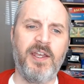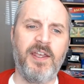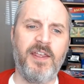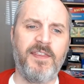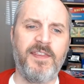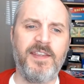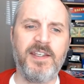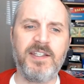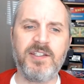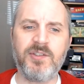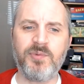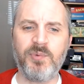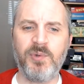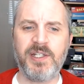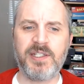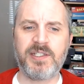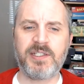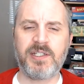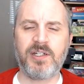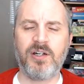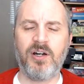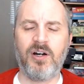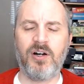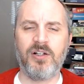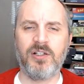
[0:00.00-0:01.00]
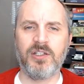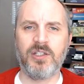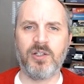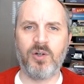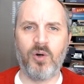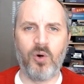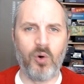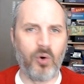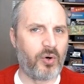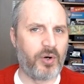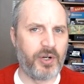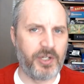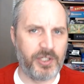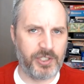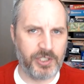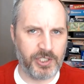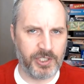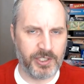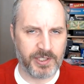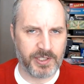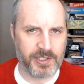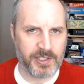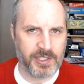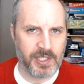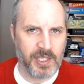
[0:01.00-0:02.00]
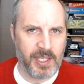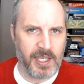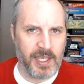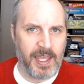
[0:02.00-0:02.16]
This one is called Origins,